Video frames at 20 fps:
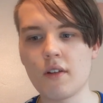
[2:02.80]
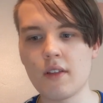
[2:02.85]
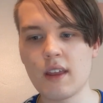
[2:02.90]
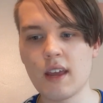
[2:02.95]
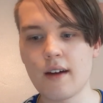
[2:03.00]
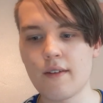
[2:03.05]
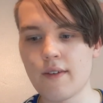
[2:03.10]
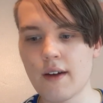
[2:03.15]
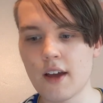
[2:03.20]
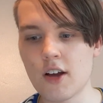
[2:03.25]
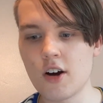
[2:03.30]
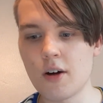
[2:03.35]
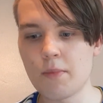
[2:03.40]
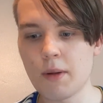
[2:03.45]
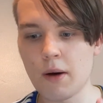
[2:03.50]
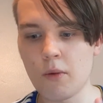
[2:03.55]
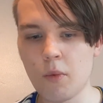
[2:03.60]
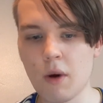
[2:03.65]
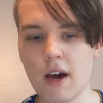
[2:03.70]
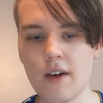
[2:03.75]
in the FA Cup
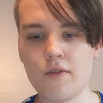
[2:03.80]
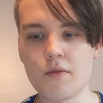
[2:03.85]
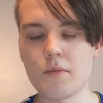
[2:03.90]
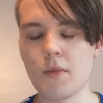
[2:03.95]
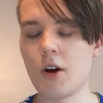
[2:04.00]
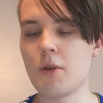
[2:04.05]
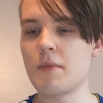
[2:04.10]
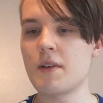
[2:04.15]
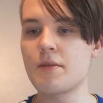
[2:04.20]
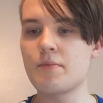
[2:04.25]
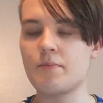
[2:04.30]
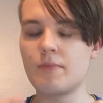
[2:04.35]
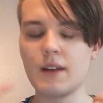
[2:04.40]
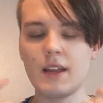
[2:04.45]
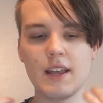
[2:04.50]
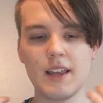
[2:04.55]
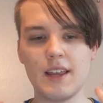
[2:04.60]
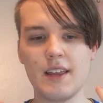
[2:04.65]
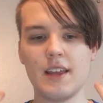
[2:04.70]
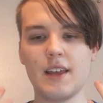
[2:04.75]
away from home.
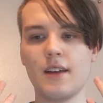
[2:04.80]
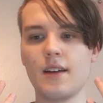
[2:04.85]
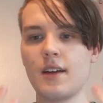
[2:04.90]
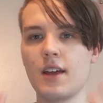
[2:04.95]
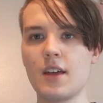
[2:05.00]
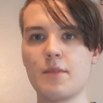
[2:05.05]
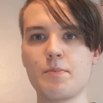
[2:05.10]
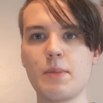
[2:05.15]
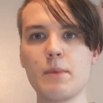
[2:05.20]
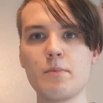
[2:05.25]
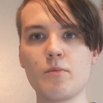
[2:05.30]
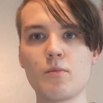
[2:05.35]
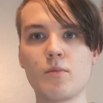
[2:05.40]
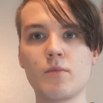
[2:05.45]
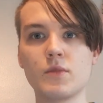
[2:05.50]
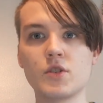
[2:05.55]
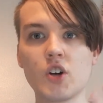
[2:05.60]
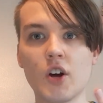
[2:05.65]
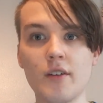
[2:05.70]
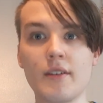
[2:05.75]
He's been
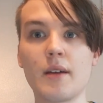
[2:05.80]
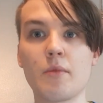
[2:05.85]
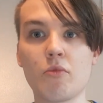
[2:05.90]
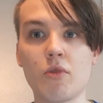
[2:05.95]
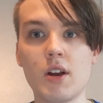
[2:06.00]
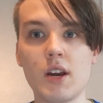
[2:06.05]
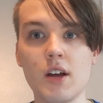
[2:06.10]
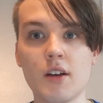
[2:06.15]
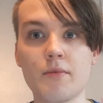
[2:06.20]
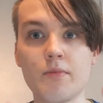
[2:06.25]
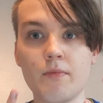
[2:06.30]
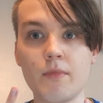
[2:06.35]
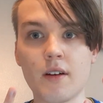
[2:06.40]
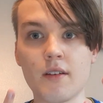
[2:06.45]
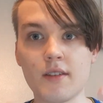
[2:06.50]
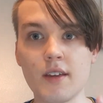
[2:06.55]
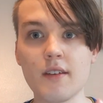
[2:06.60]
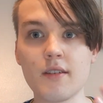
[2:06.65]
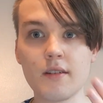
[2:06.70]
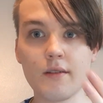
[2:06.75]
Jose Mourinho's
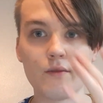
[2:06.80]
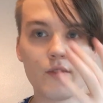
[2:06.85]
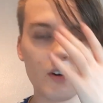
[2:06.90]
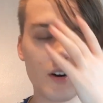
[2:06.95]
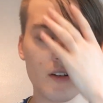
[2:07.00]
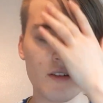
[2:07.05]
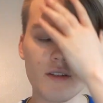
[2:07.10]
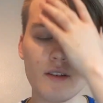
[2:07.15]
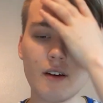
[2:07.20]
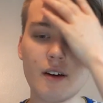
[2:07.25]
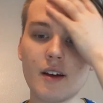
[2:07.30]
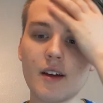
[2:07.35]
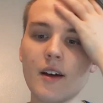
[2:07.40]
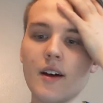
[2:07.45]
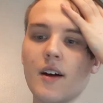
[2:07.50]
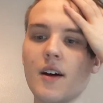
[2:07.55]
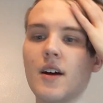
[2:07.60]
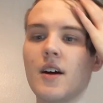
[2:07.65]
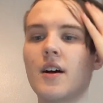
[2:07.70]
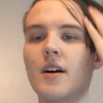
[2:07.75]
assistant, for God's sake.
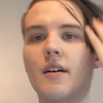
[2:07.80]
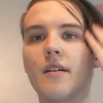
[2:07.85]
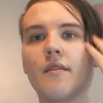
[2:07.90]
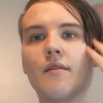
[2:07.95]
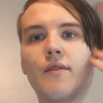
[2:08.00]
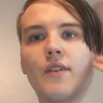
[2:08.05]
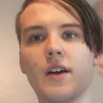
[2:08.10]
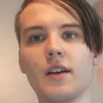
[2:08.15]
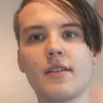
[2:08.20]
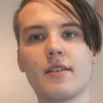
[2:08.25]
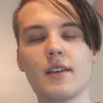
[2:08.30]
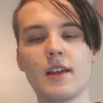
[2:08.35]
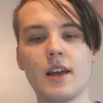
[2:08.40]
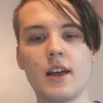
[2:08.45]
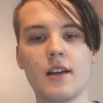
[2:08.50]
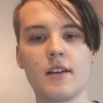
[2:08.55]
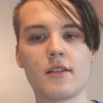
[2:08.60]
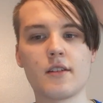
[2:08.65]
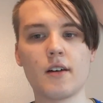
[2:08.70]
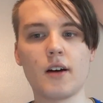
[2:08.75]
This
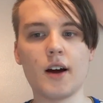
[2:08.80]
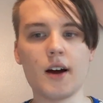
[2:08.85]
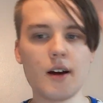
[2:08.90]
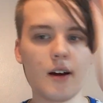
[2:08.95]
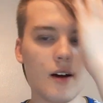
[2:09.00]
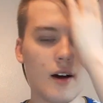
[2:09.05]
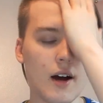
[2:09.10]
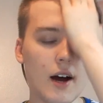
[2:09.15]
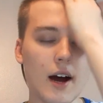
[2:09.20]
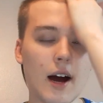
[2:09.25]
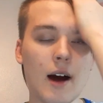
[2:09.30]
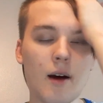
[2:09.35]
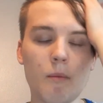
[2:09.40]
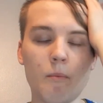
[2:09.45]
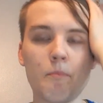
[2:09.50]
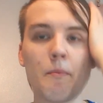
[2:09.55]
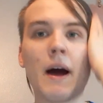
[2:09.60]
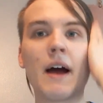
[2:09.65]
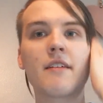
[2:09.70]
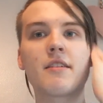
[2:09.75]
is a
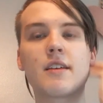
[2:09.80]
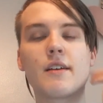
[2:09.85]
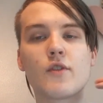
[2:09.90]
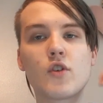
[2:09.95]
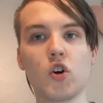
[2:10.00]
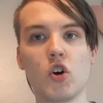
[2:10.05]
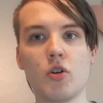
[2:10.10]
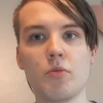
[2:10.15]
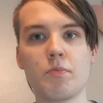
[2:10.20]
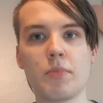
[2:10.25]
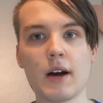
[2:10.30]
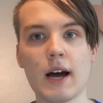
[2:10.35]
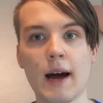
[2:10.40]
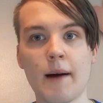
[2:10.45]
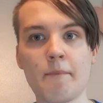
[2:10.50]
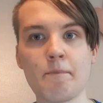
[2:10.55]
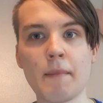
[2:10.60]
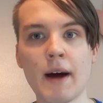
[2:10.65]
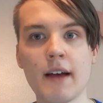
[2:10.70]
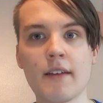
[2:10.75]
massive coup. A
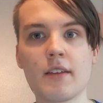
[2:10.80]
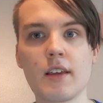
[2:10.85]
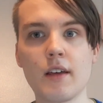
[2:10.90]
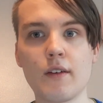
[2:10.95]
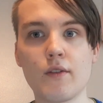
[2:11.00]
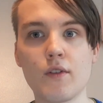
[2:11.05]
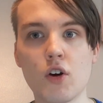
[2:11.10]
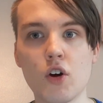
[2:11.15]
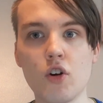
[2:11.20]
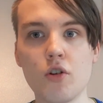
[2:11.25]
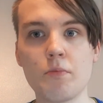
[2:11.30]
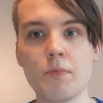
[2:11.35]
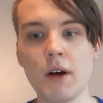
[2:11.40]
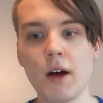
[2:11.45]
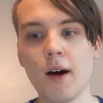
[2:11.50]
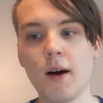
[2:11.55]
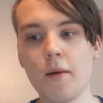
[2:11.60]
massive coup